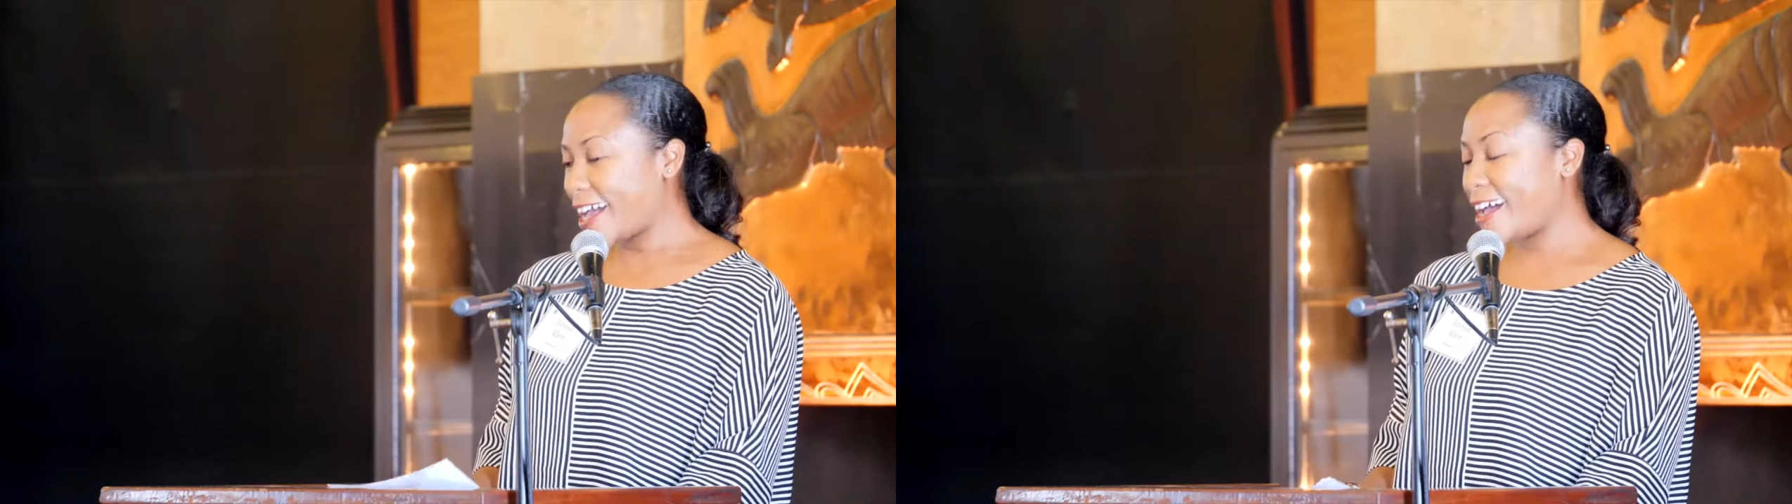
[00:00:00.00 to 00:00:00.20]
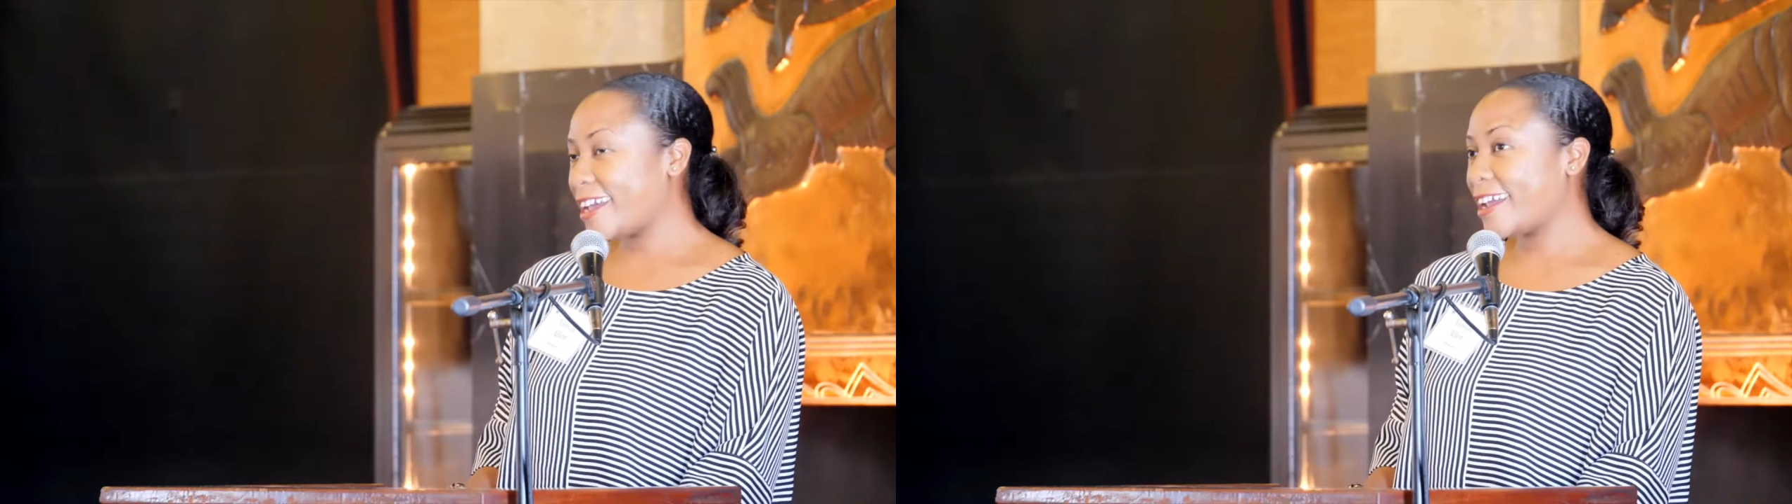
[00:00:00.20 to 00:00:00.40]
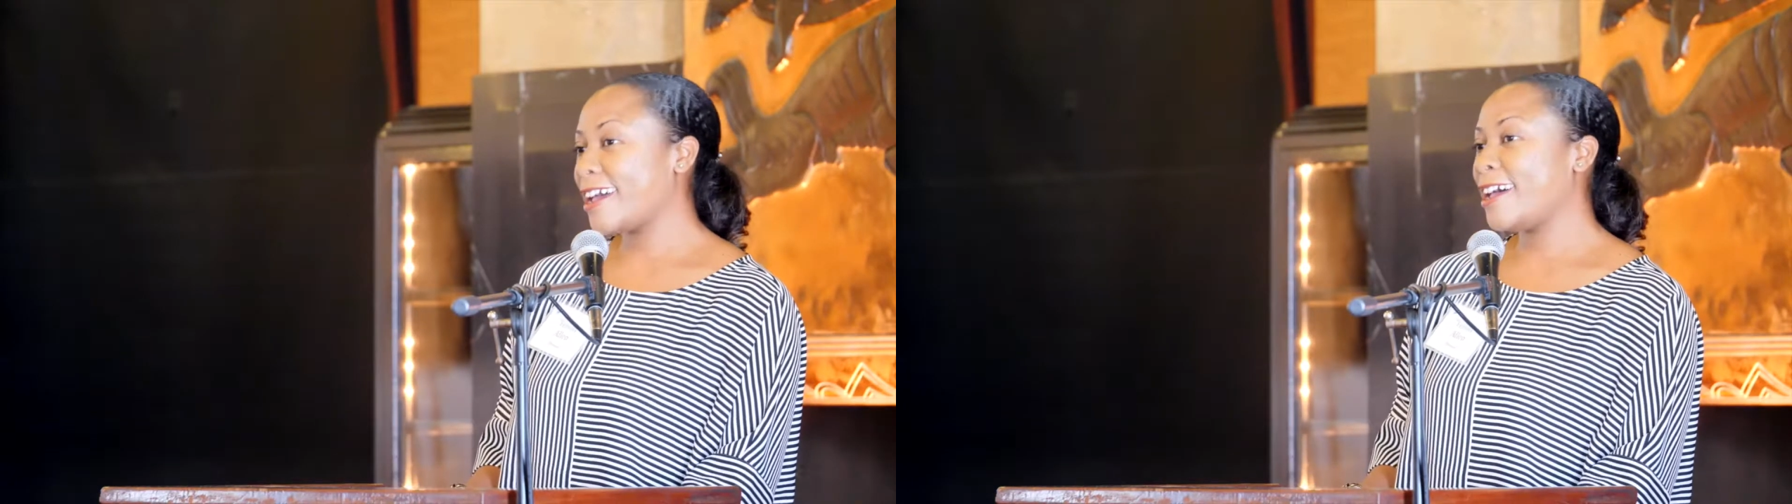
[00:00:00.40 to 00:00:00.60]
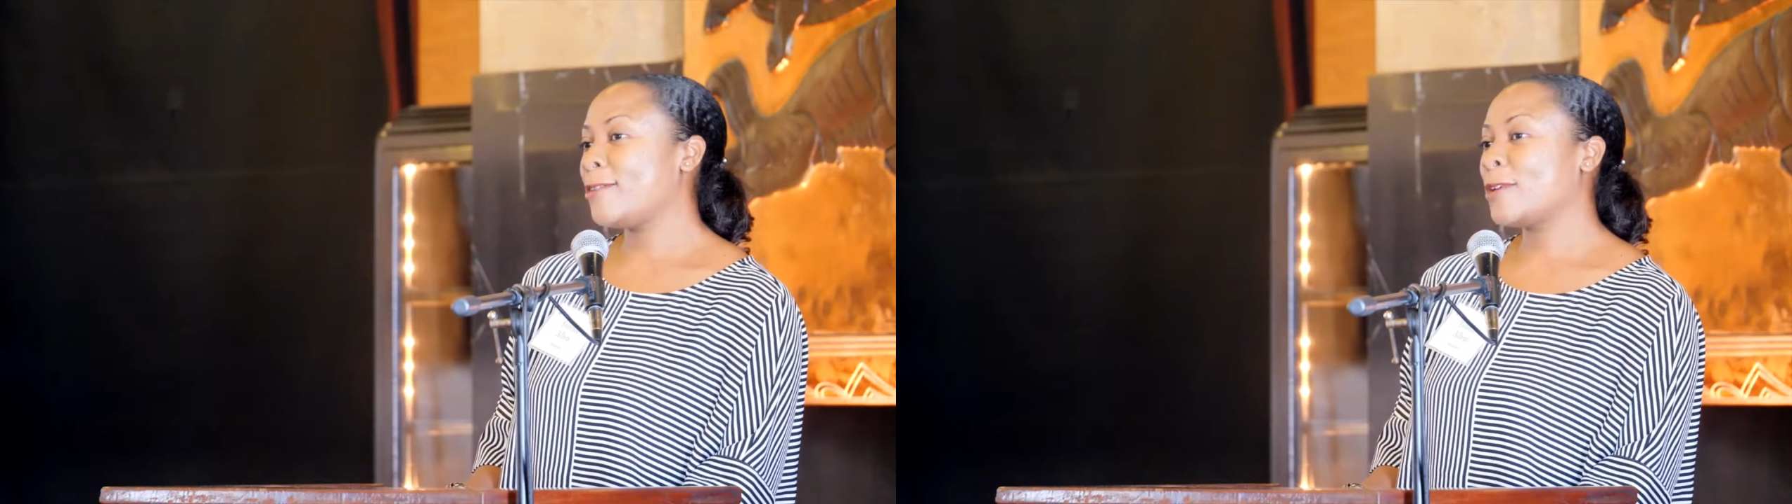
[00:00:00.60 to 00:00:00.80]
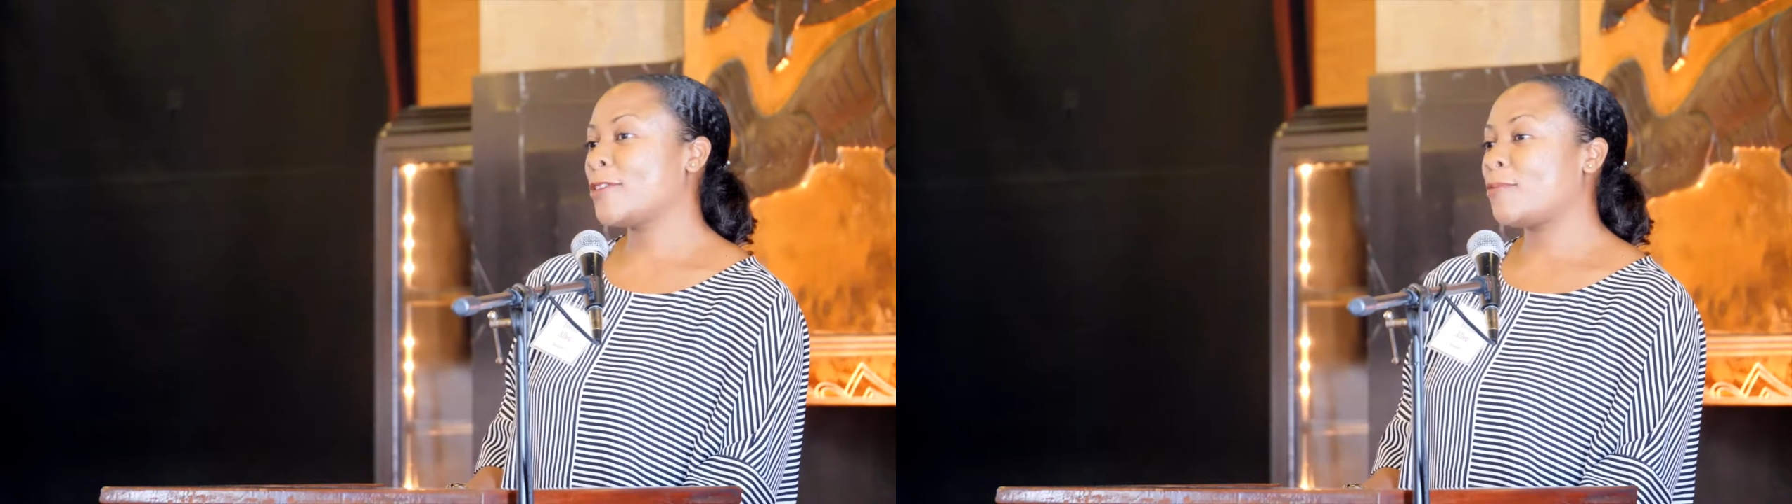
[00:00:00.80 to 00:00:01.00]
I
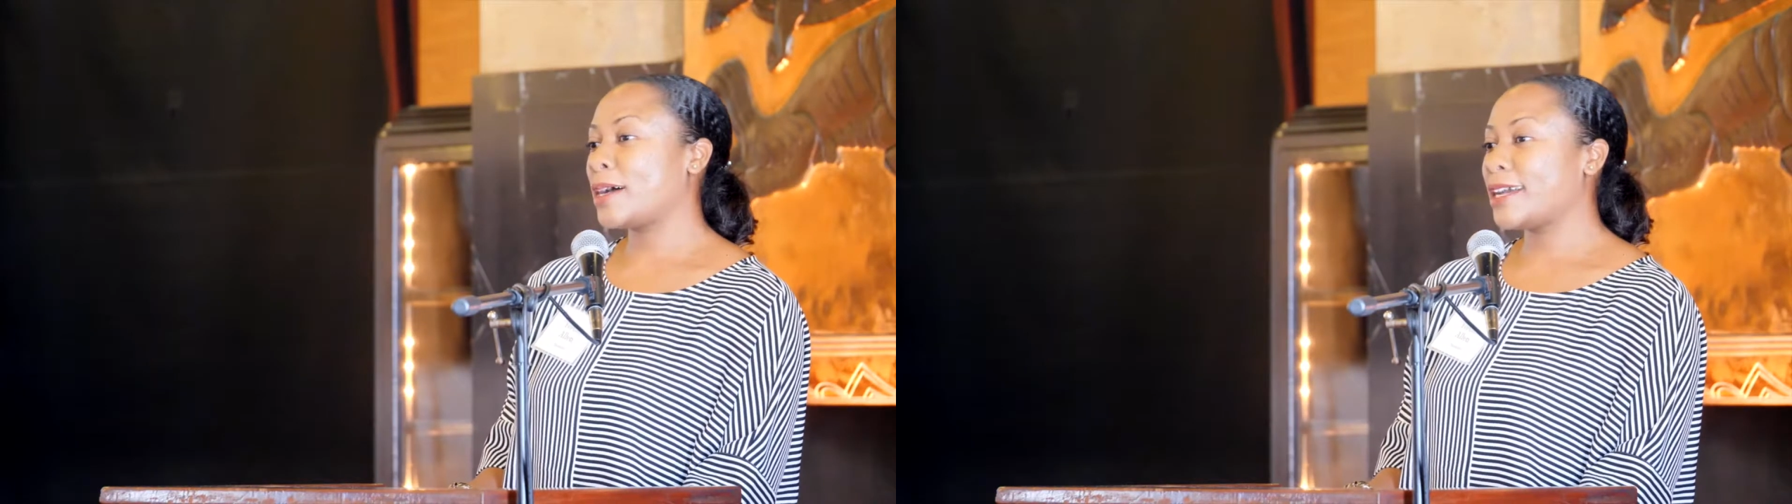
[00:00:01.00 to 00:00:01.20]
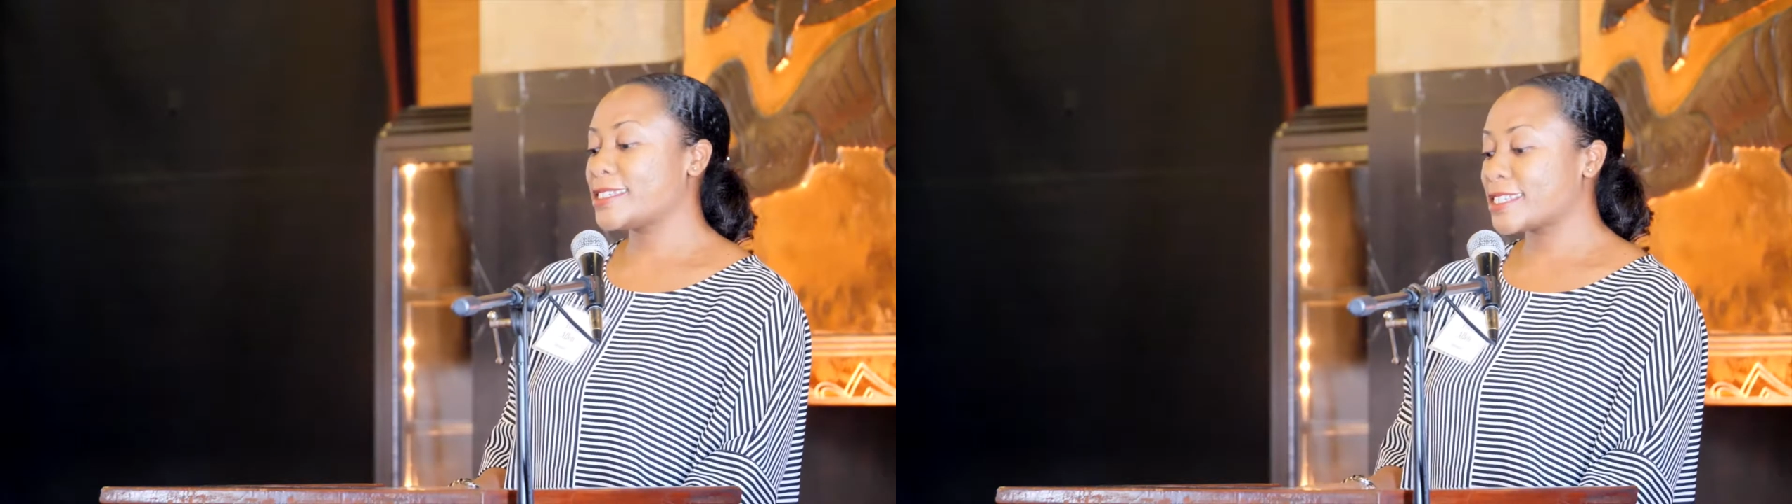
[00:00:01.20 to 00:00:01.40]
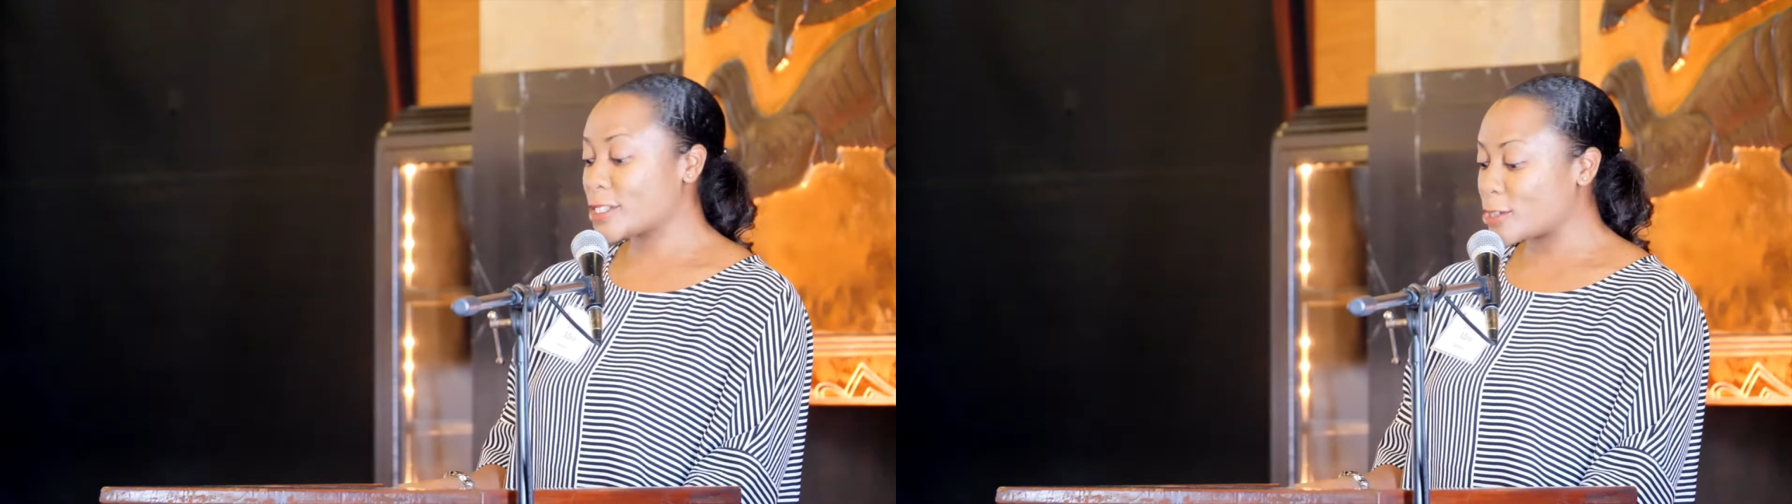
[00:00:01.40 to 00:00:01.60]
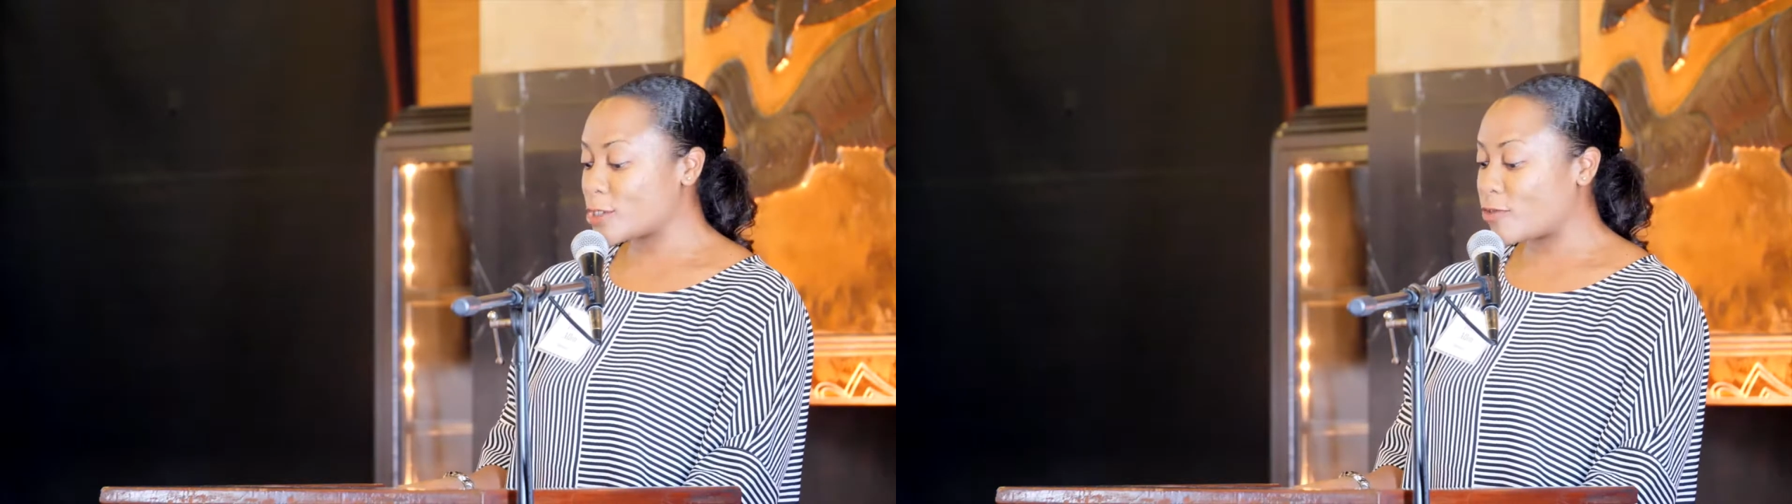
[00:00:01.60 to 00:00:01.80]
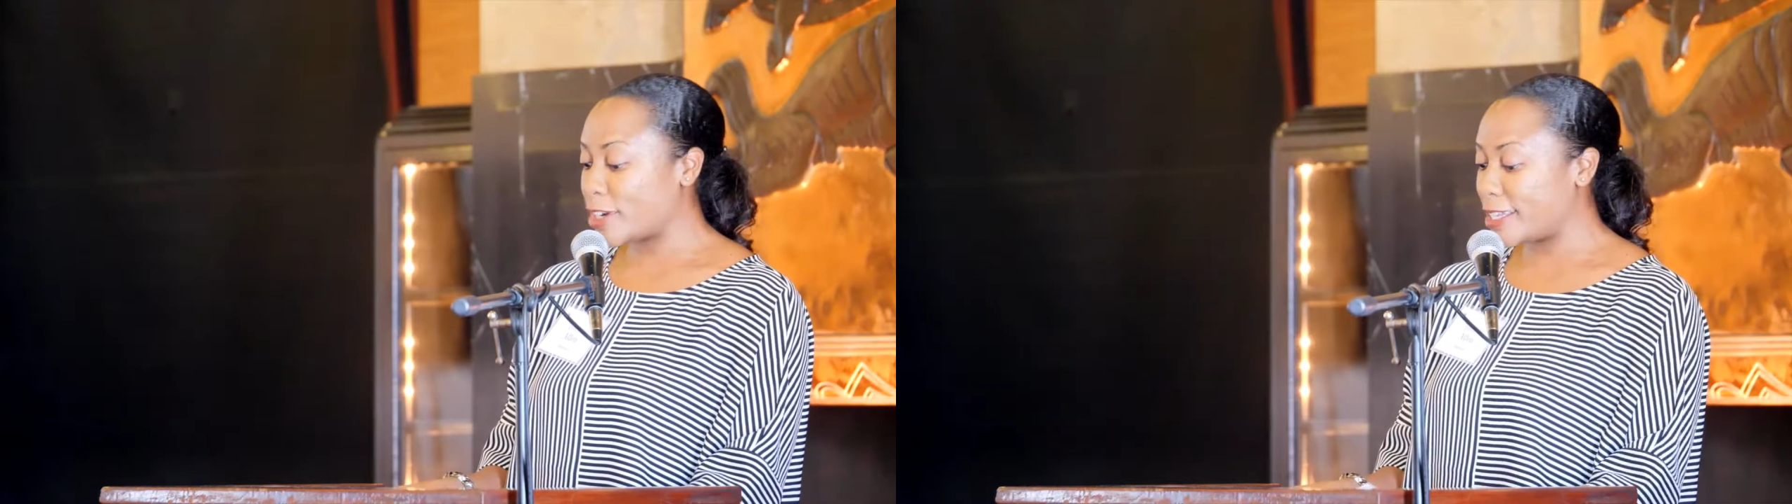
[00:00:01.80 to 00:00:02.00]
had one of my sister's